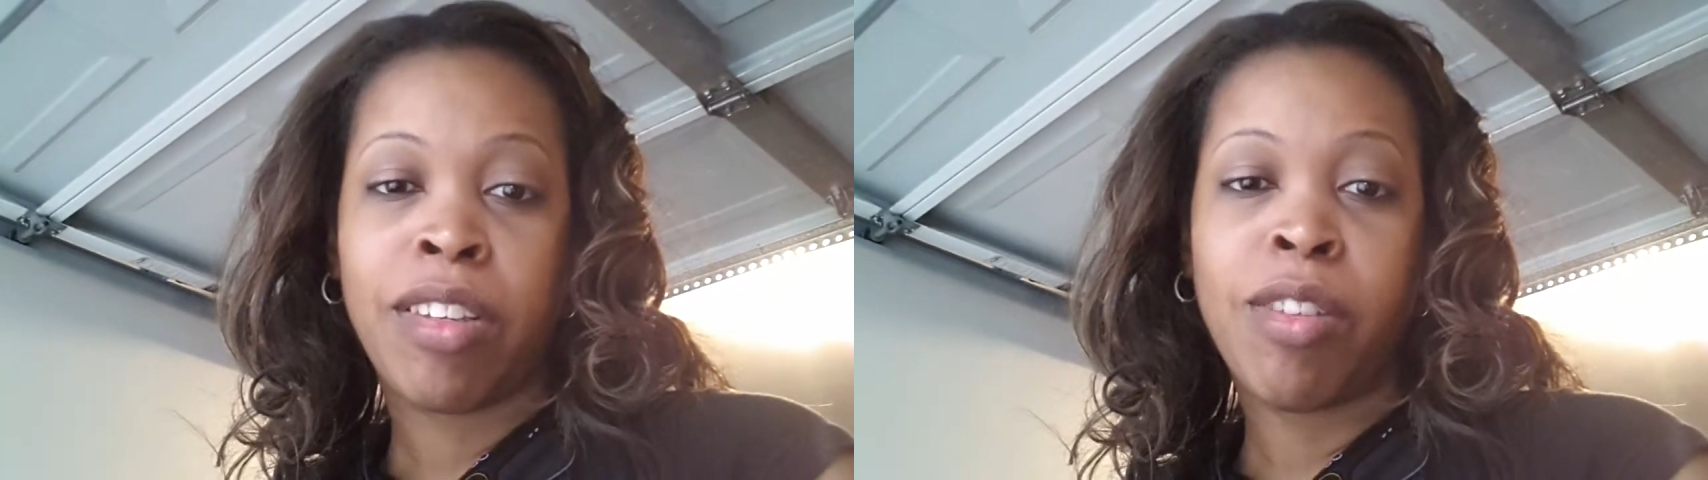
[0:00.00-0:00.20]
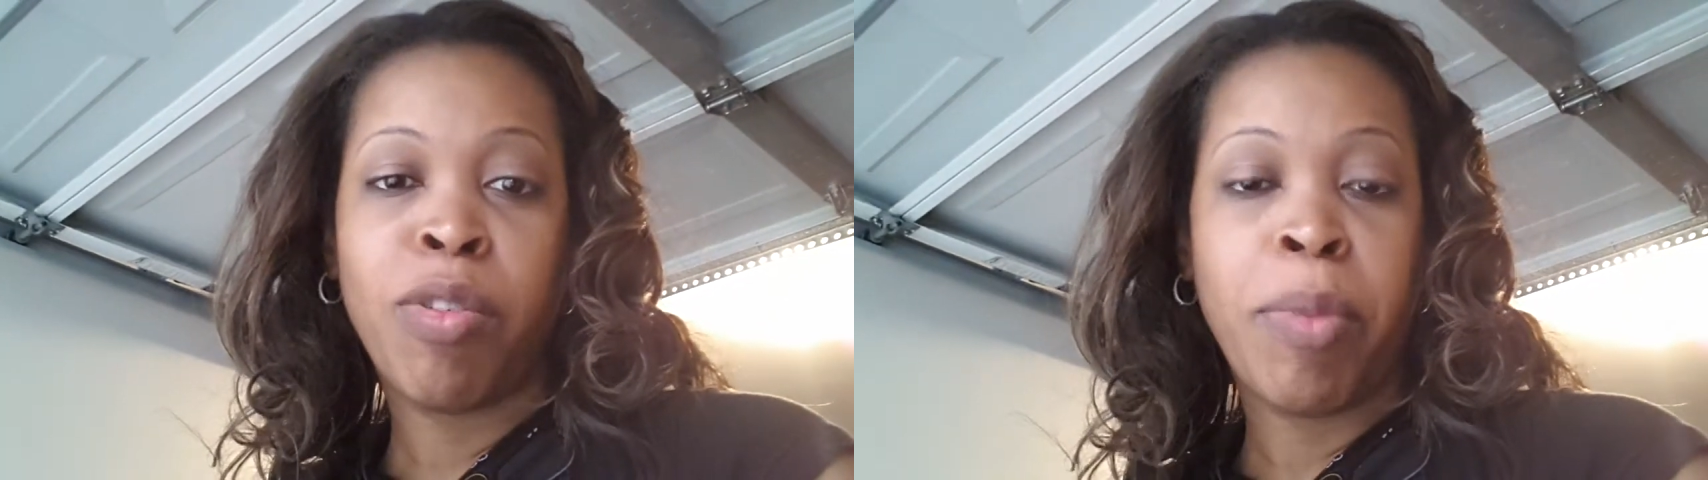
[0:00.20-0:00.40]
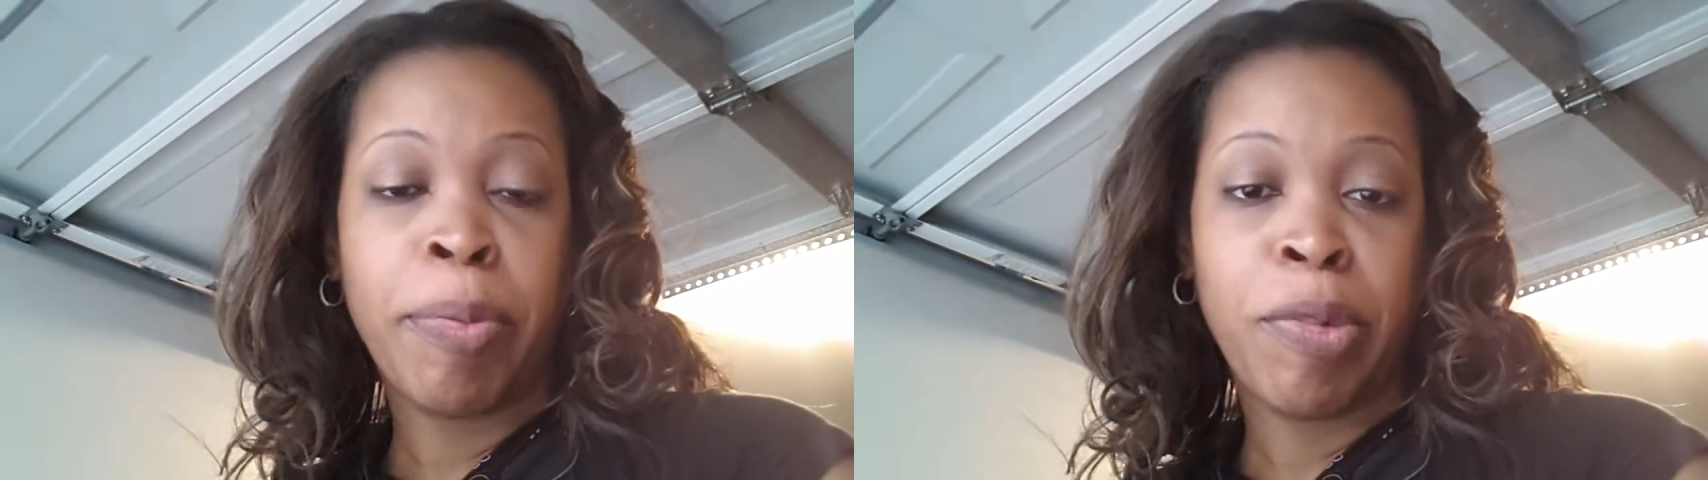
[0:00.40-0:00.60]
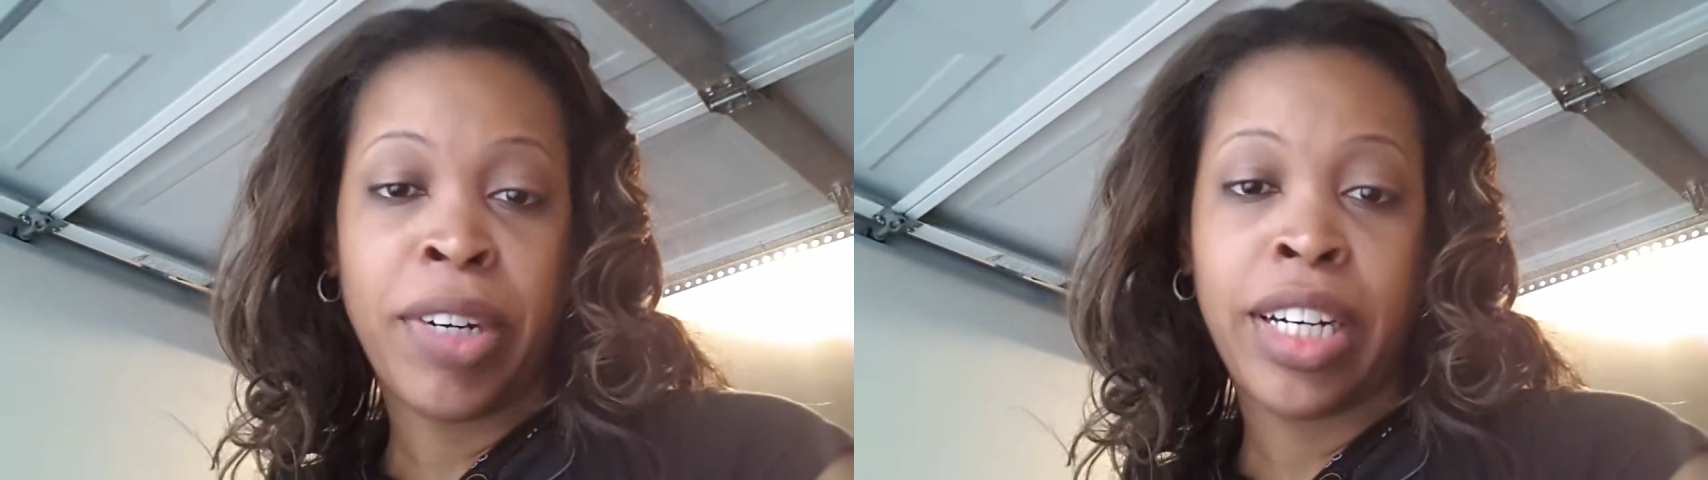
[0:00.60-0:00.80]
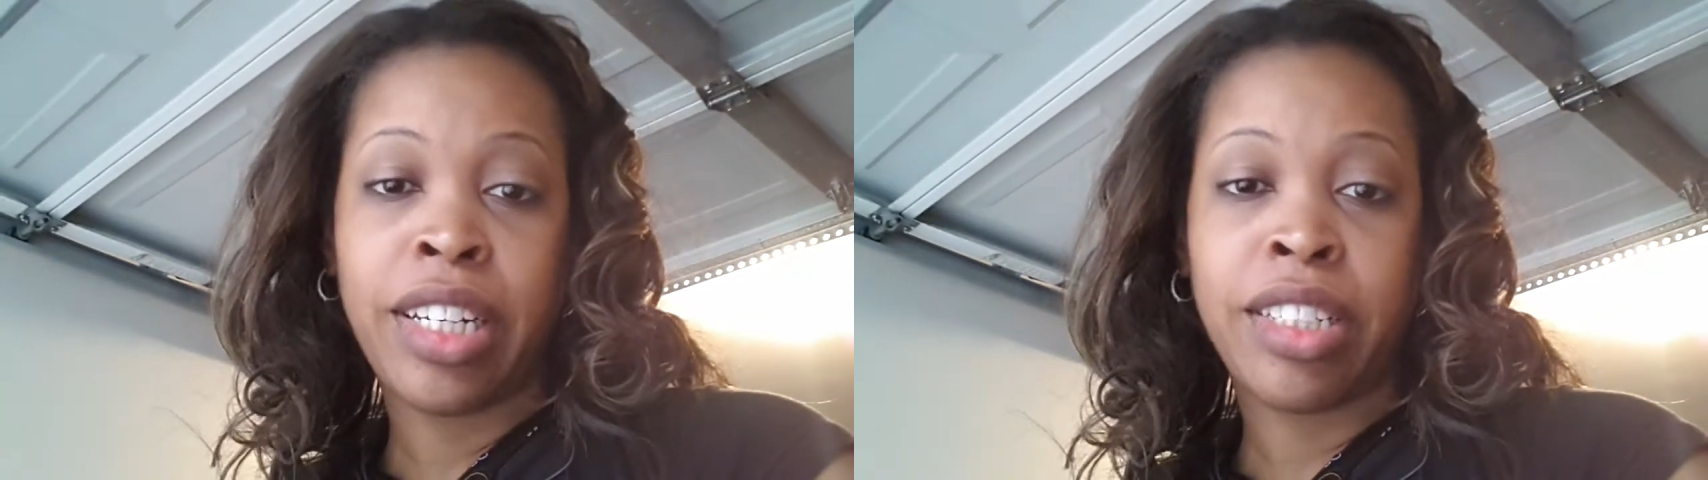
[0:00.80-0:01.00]
to remember
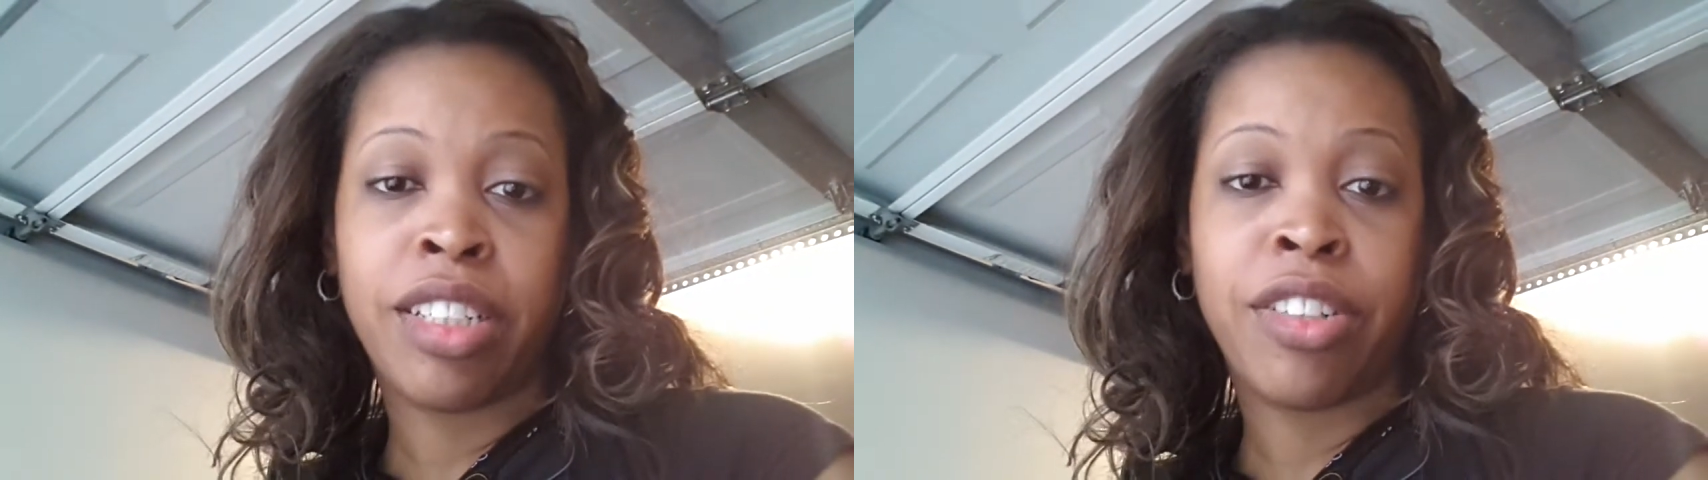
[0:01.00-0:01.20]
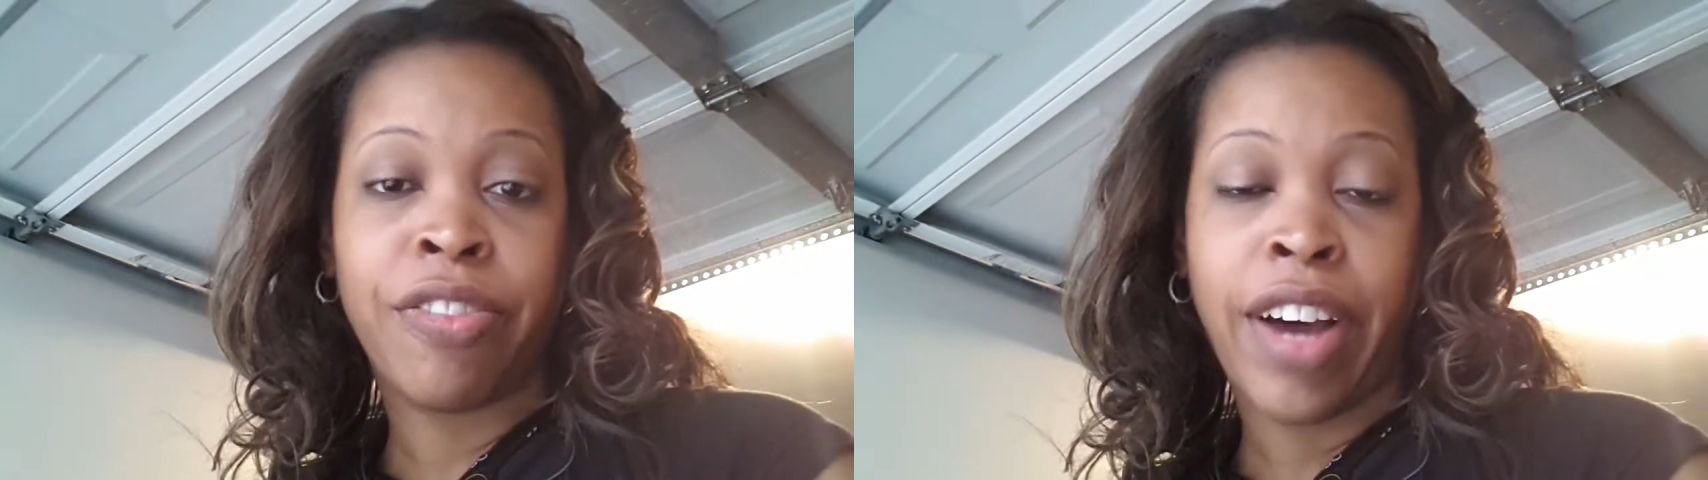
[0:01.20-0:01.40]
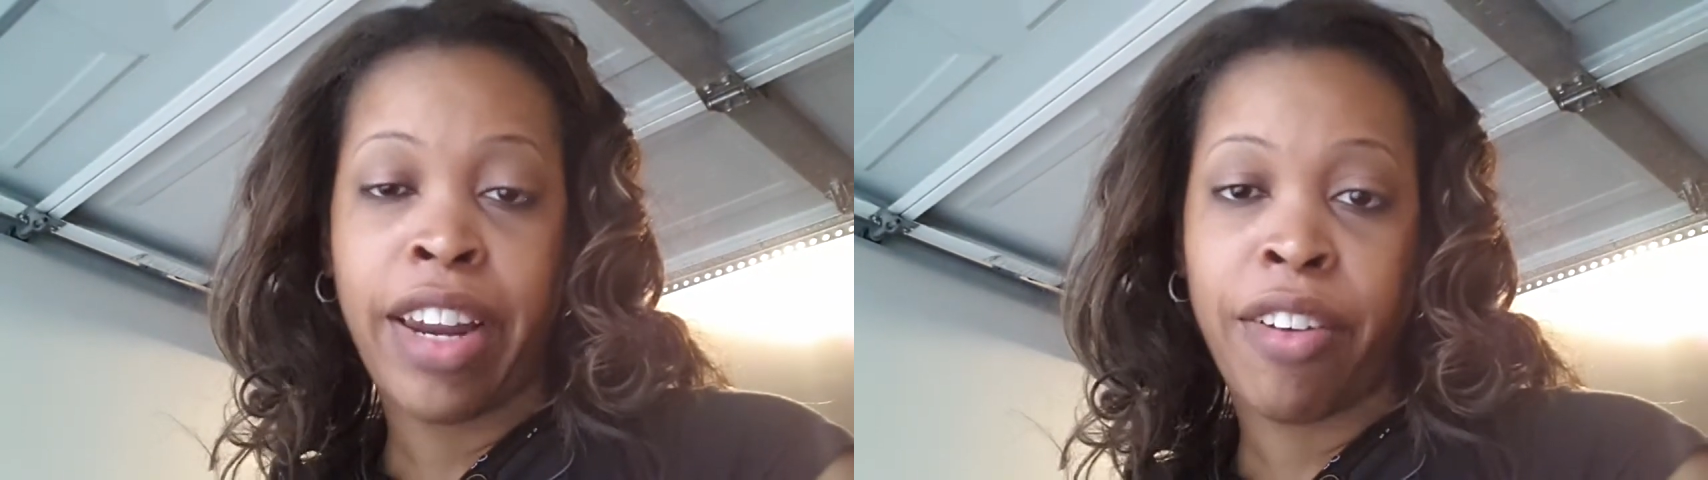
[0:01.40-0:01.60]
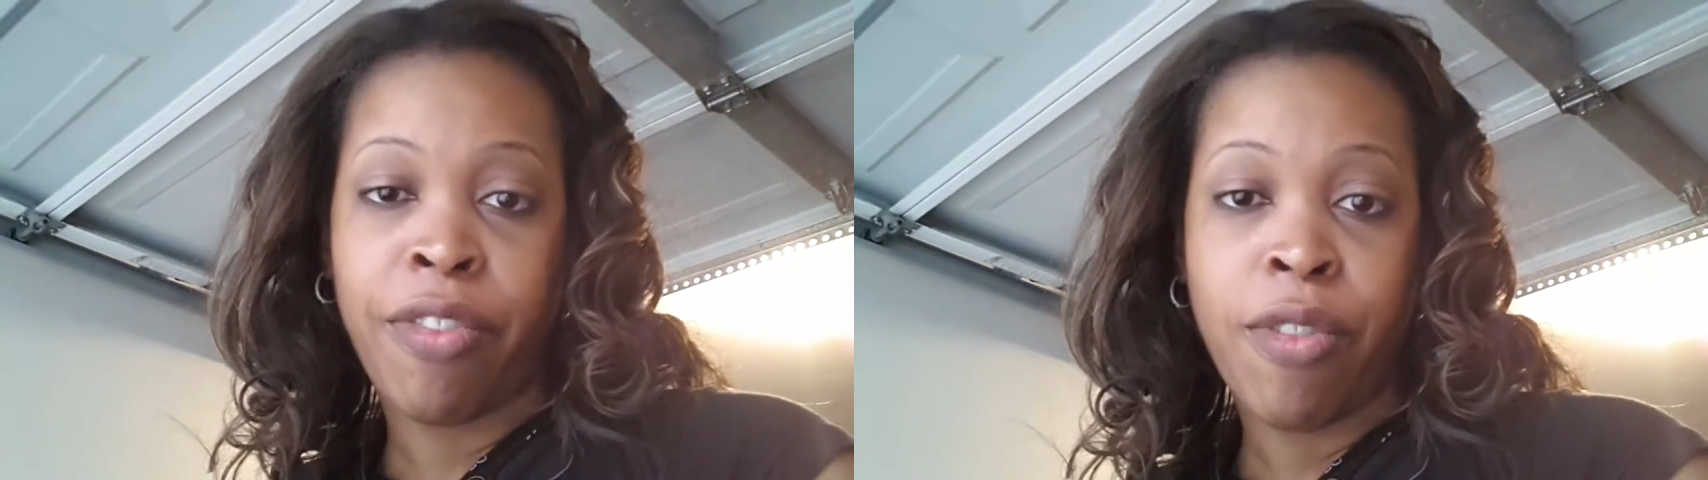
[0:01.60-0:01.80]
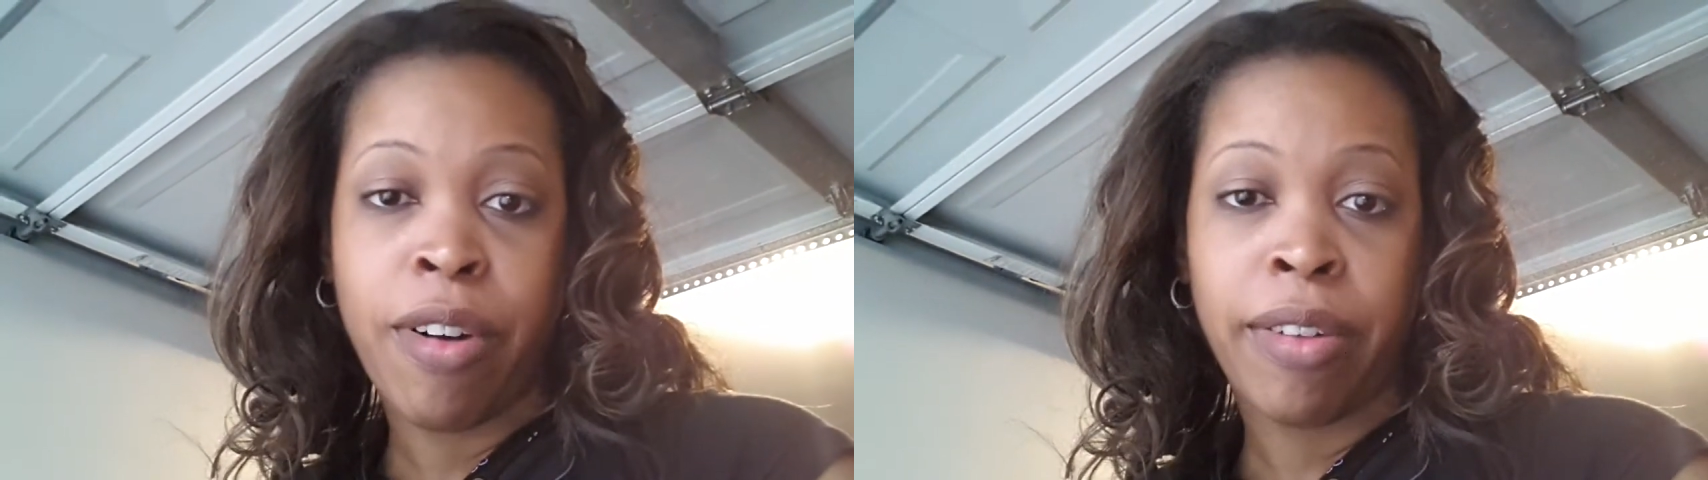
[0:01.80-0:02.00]
what it is that you're fighting
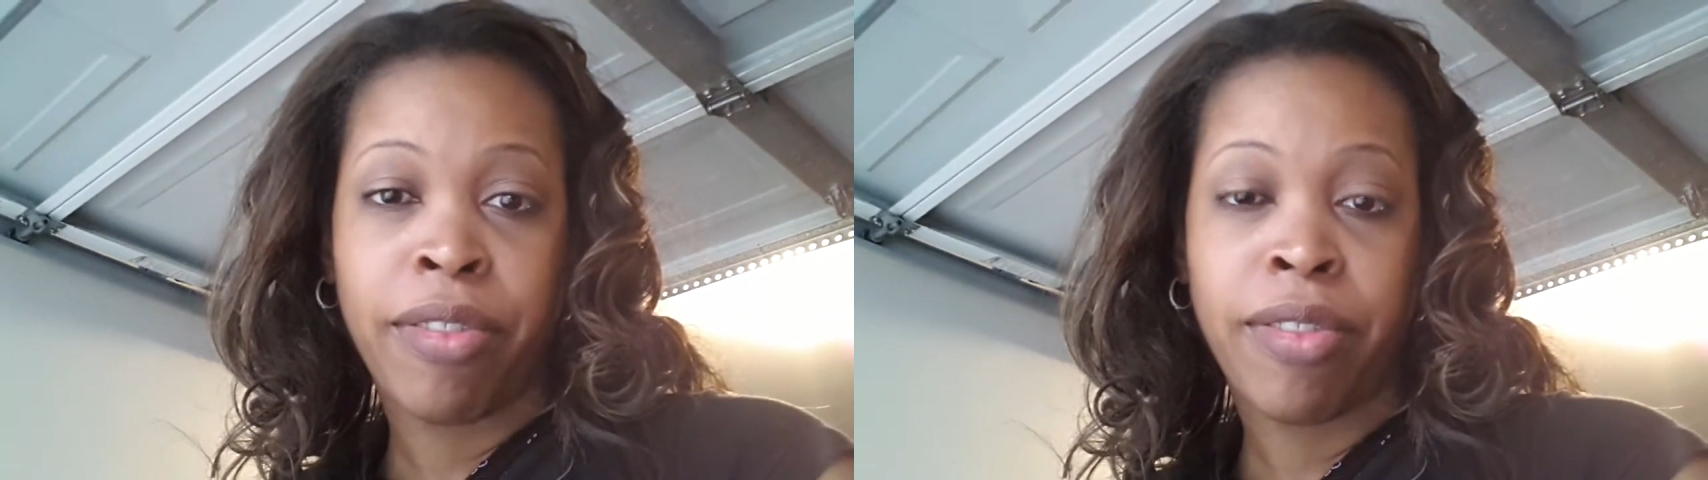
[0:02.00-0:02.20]
for,